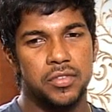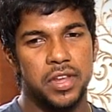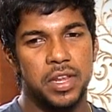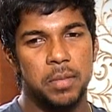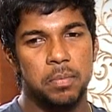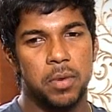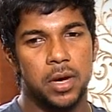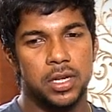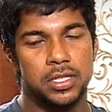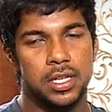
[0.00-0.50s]

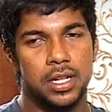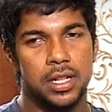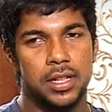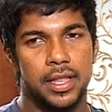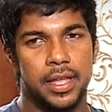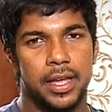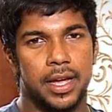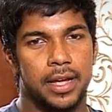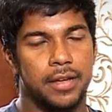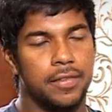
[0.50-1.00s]
very personal
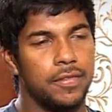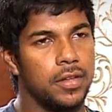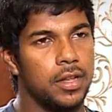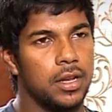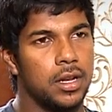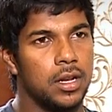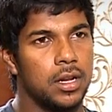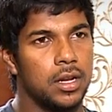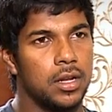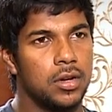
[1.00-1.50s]
thing, I
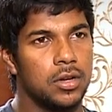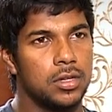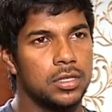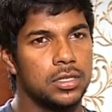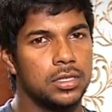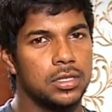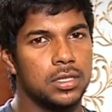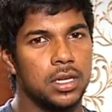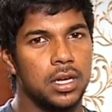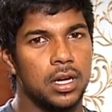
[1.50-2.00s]
feel,
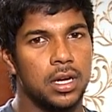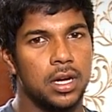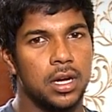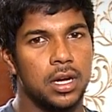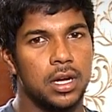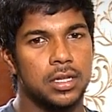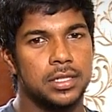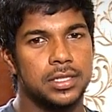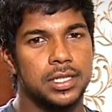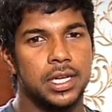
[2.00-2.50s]
because
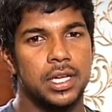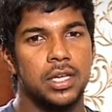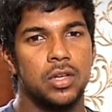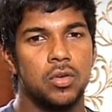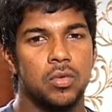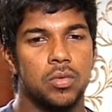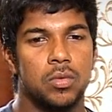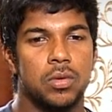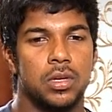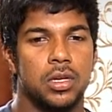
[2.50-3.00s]
say
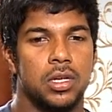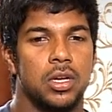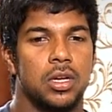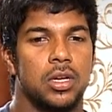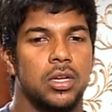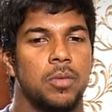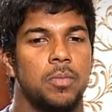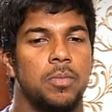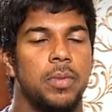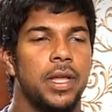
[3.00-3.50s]

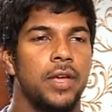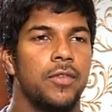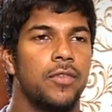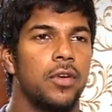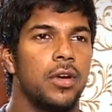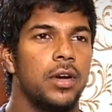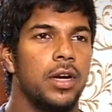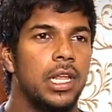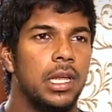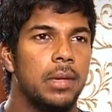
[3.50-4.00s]
you're playing
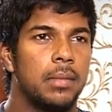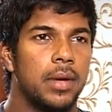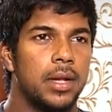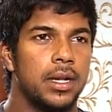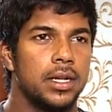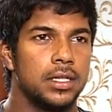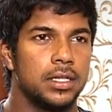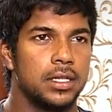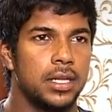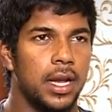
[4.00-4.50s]
for a team,
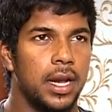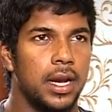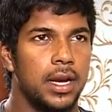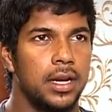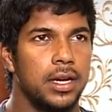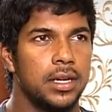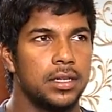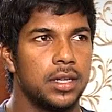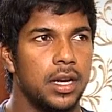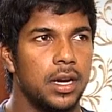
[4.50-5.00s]

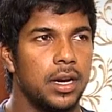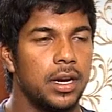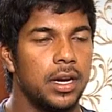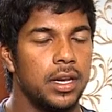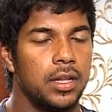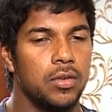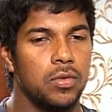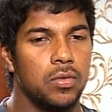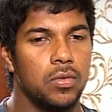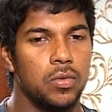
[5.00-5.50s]
and
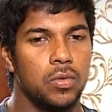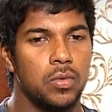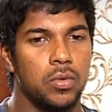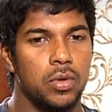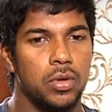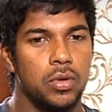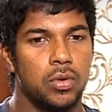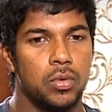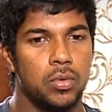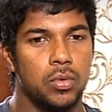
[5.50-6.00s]
suddenly
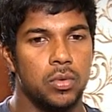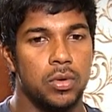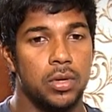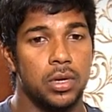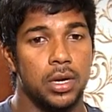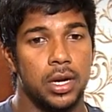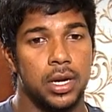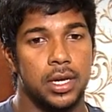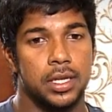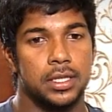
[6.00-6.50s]
you
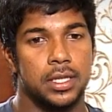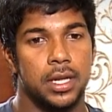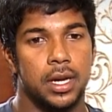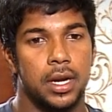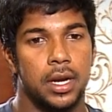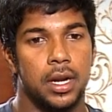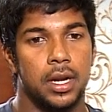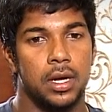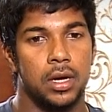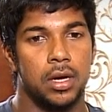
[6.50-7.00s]
realize
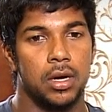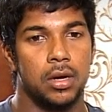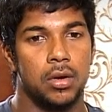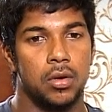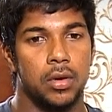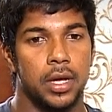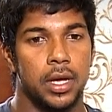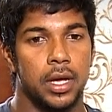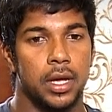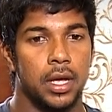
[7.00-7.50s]
that
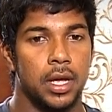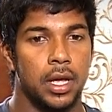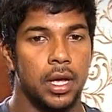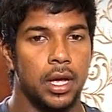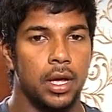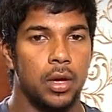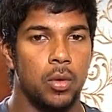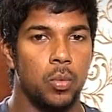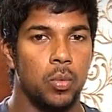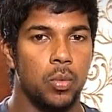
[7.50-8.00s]
okay,
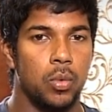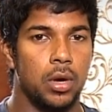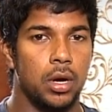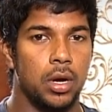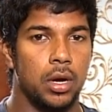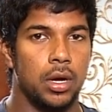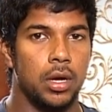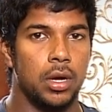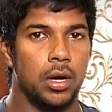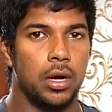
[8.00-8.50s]

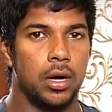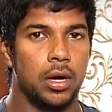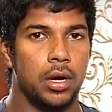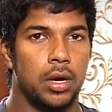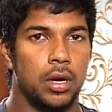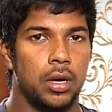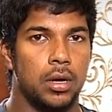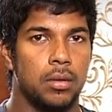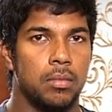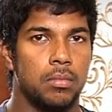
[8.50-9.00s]

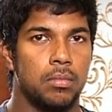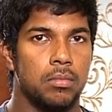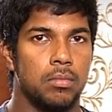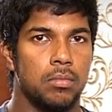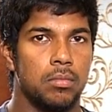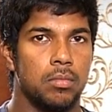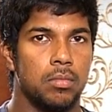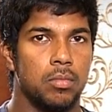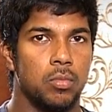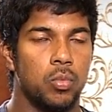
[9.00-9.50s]
um,
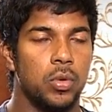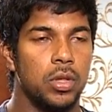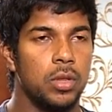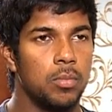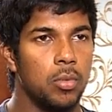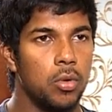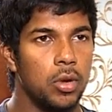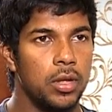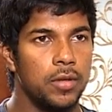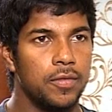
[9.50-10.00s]

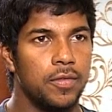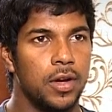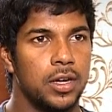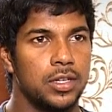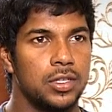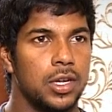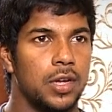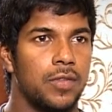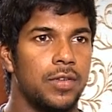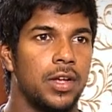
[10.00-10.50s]
with bowling
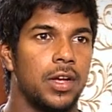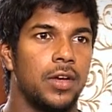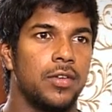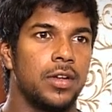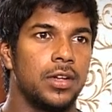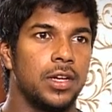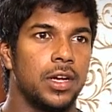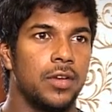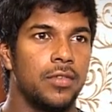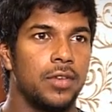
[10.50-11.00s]
fast you
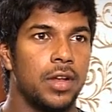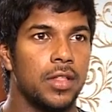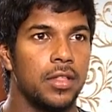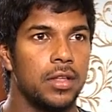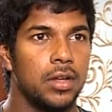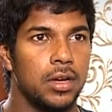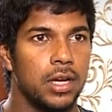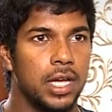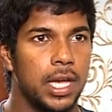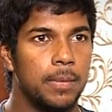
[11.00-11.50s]
have
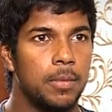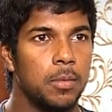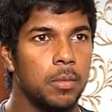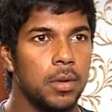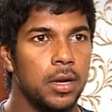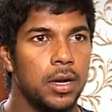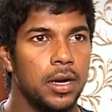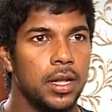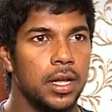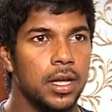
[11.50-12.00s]
another
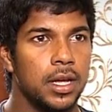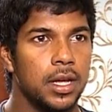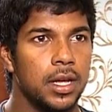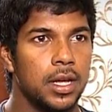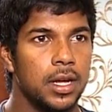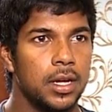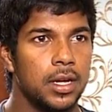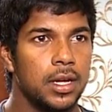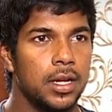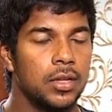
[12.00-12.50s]
capability.
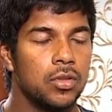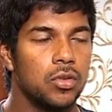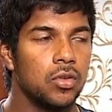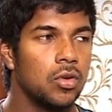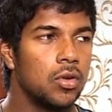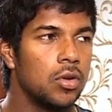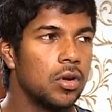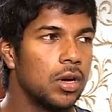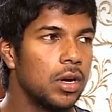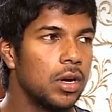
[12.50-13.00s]
So